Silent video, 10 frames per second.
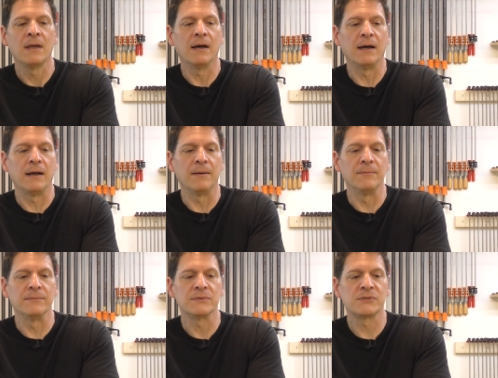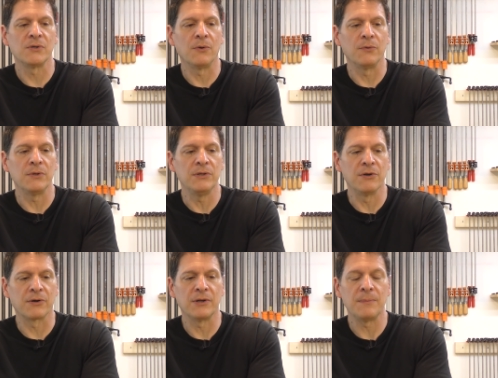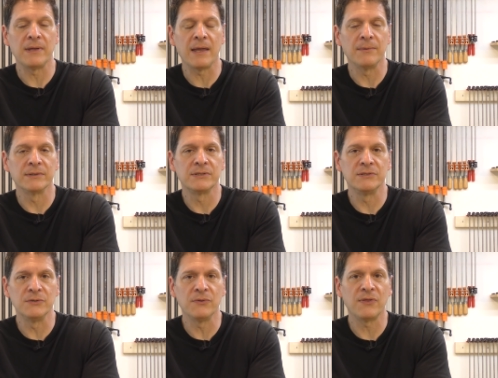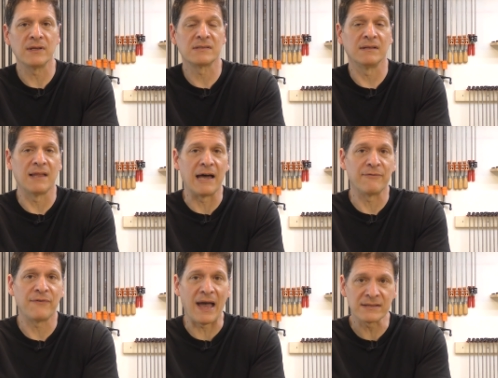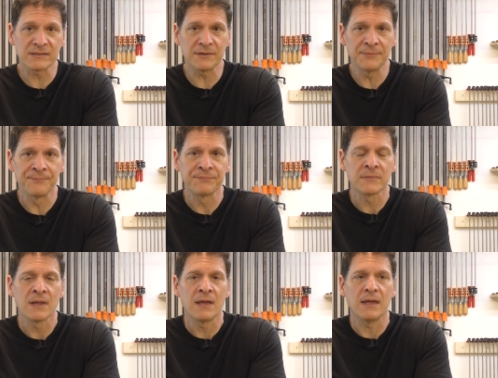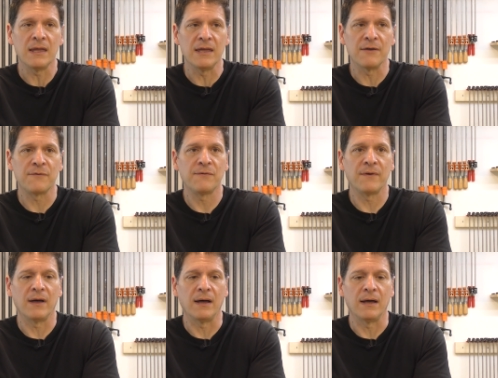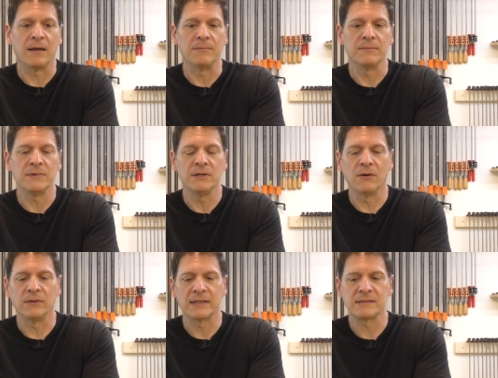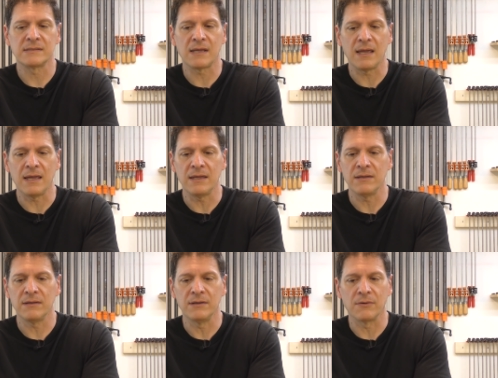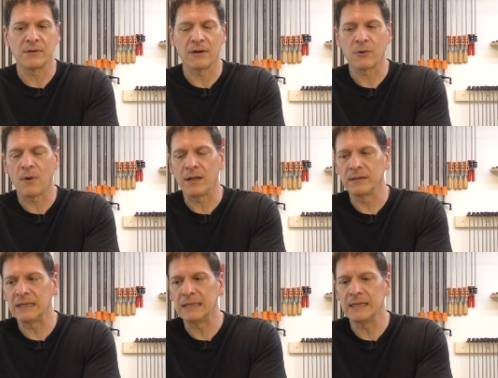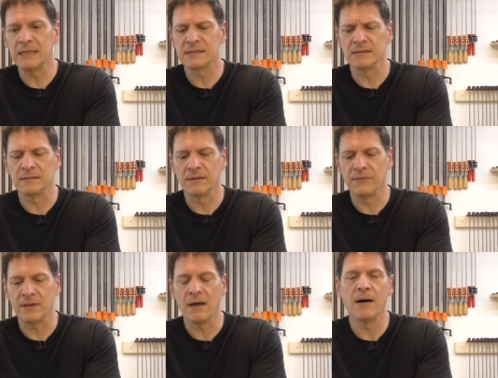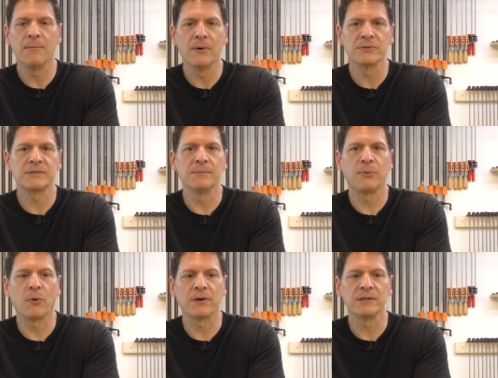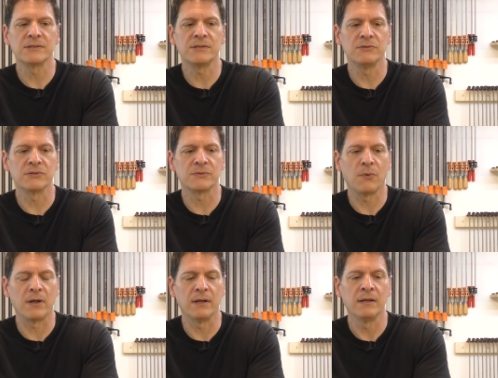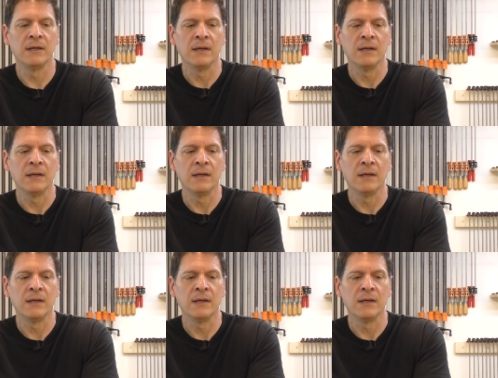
Um, so you're going to be able to do things a lot faster if um, you know let's say you know cut quality isn't of the utmost importance you just want to